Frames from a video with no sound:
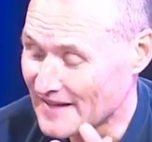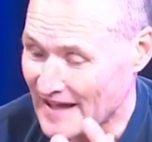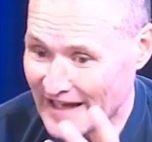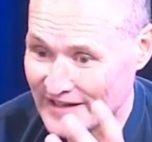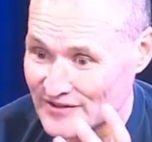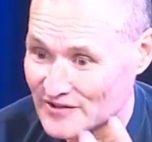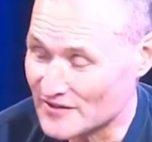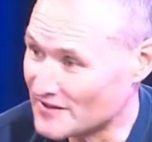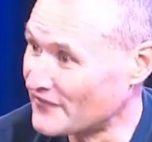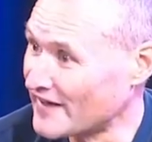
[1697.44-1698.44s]
And
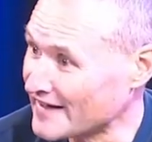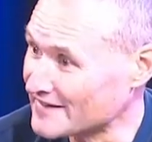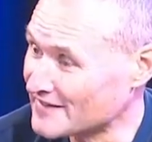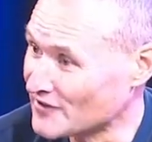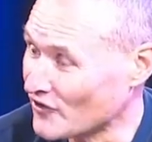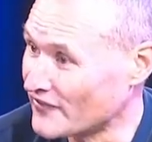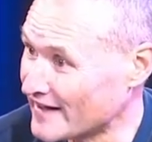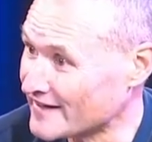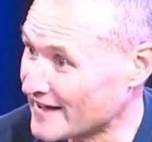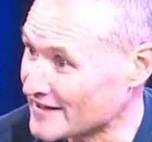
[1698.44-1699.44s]
the fact that I've
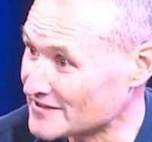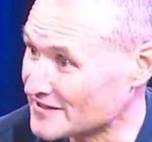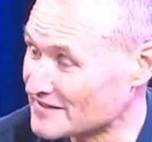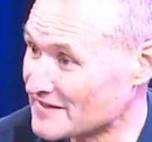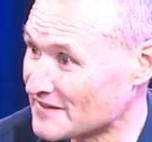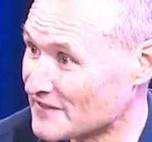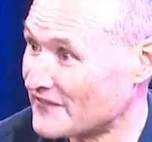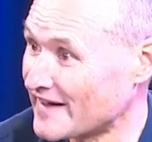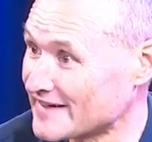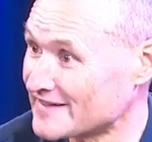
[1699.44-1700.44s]
had an accident, the
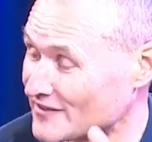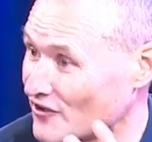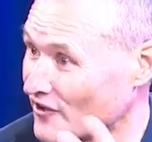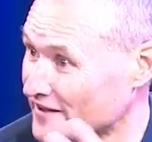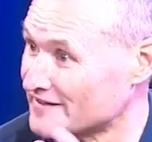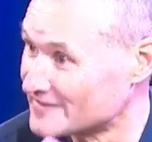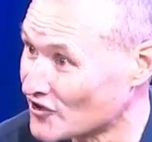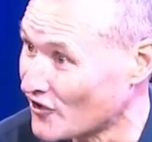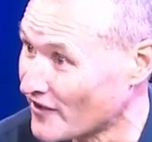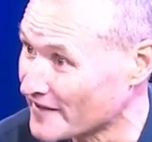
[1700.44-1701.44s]
fact that I can
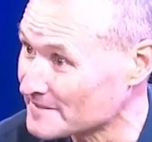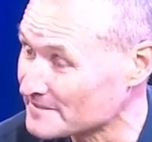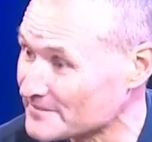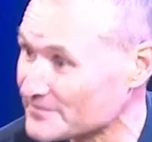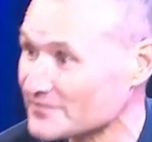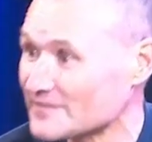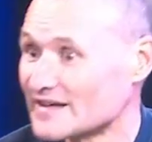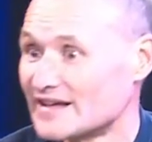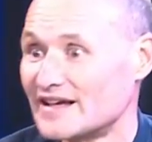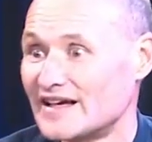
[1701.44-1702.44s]
die,
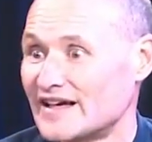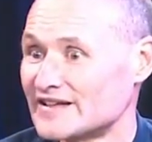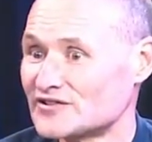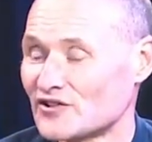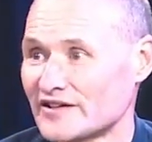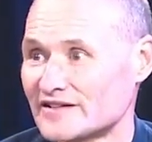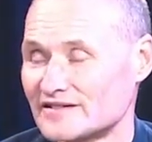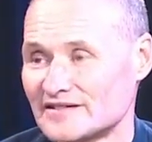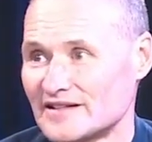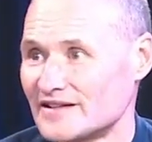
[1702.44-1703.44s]
and it's like,
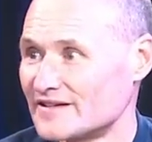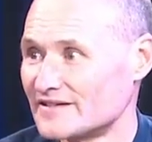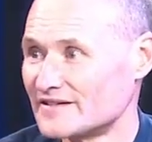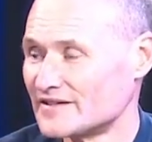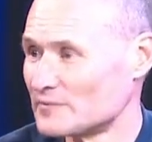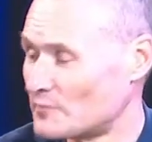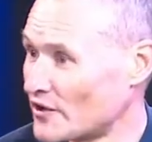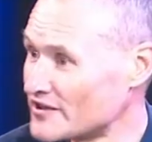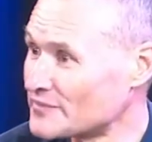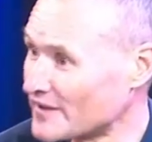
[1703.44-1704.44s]

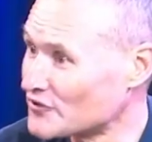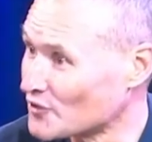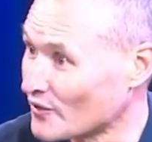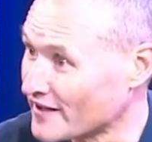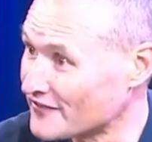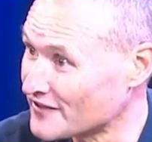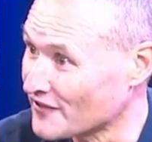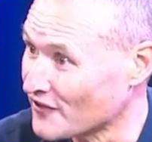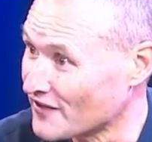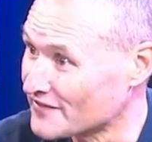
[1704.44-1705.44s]
Bernie's been through enough in
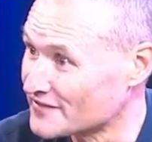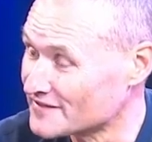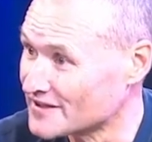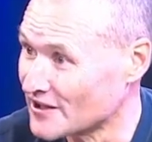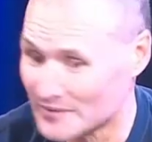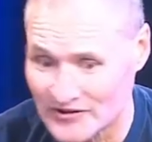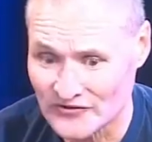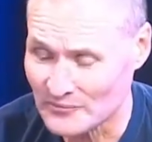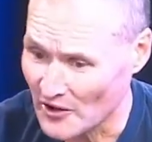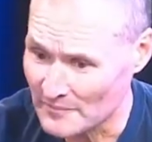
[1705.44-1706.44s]
her life, you know, because
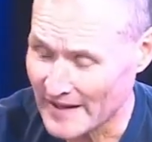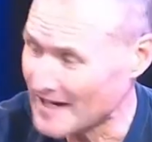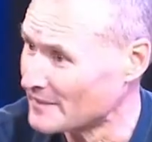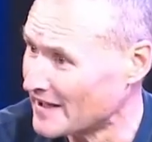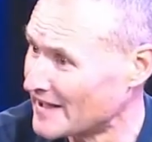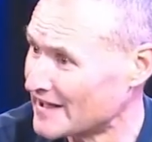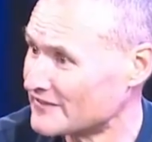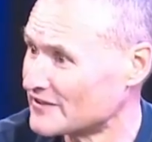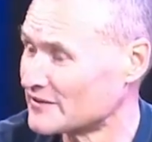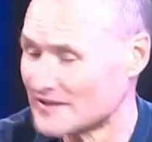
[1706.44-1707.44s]
of my bad
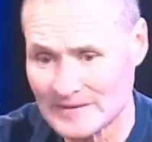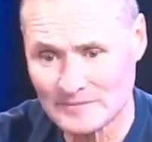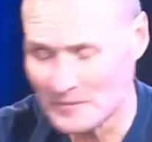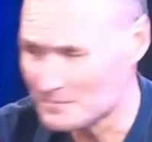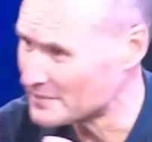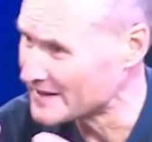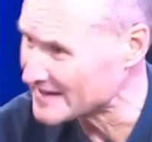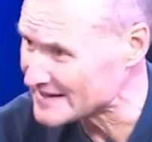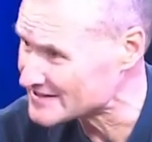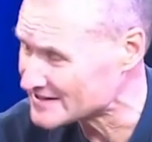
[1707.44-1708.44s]
behaviour and then my
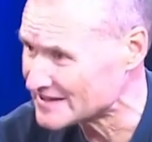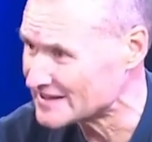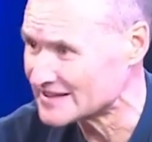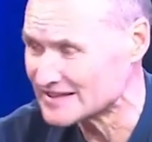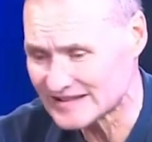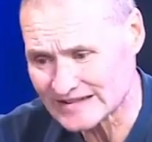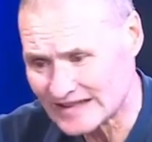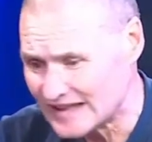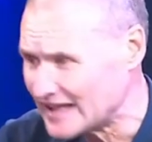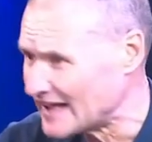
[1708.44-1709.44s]
PTSD and
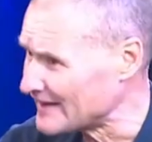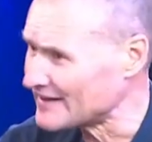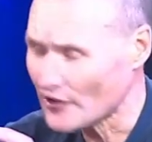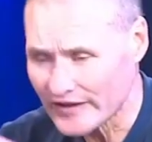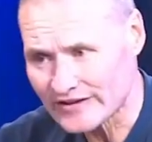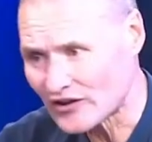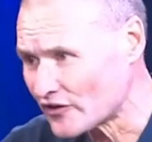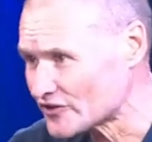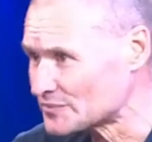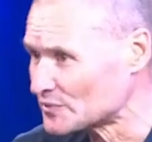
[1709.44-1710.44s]
then going in the
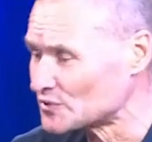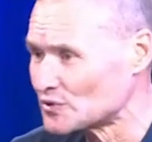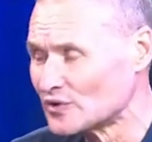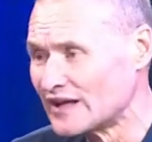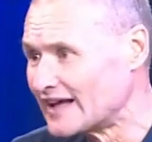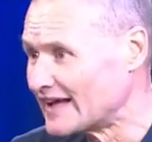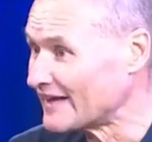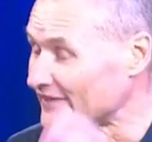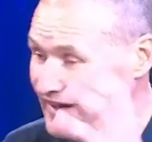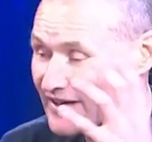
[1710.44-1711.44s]
hospital,
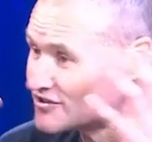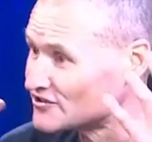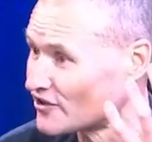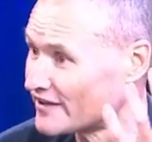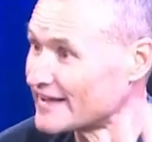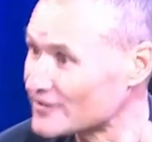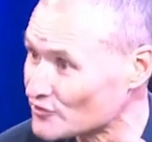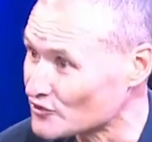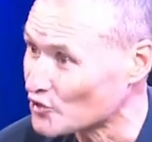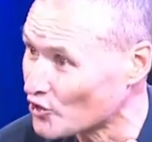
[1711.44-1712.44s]
and now she's got an
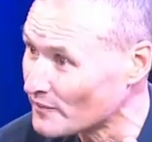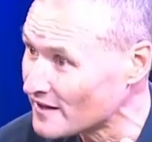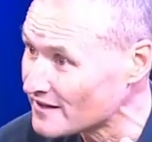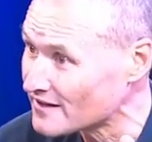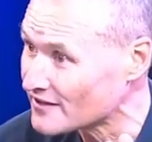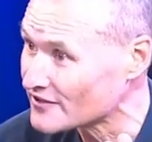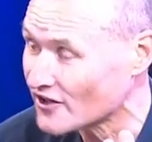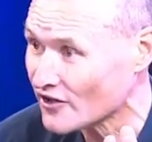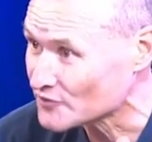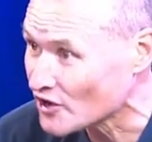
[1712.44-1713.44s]
extra trauma
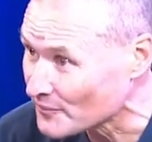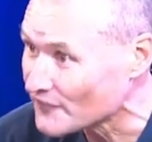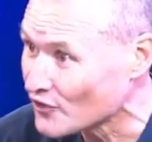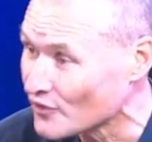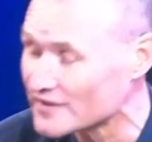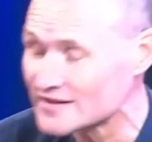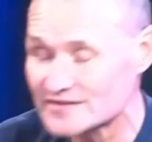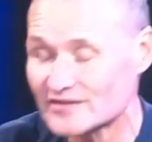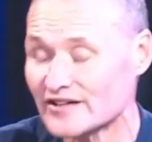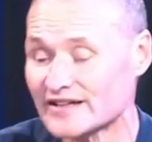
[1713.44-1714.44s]
on top of all
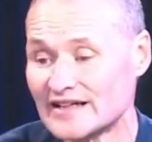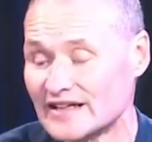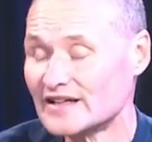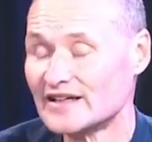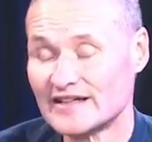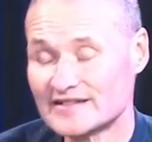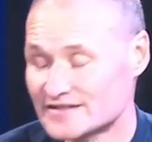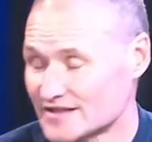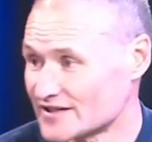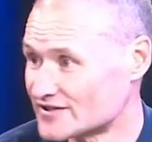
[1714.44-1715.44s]
this. Like, it's
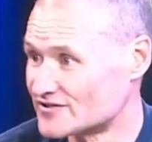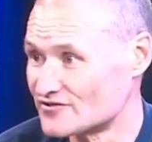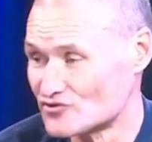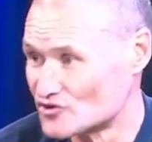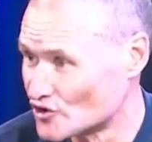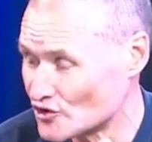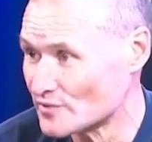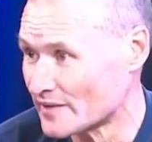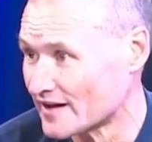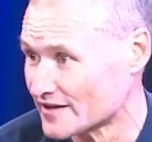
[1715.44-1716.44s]
just
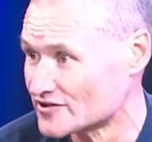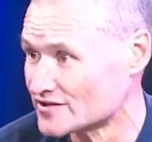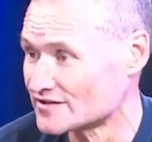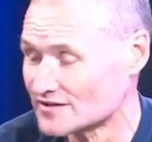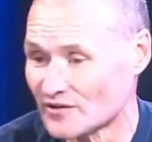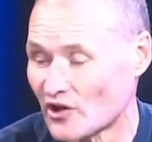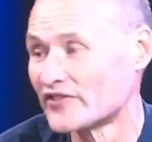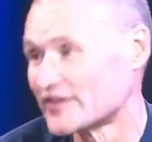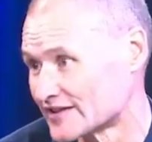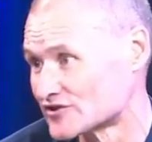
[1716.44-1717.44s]
too much.
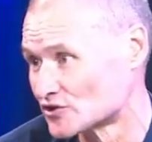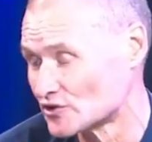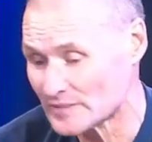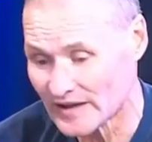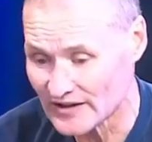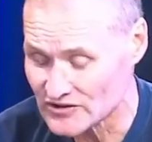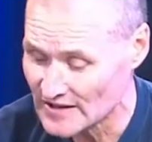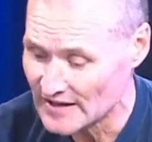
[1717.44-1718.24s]
I think it's too much.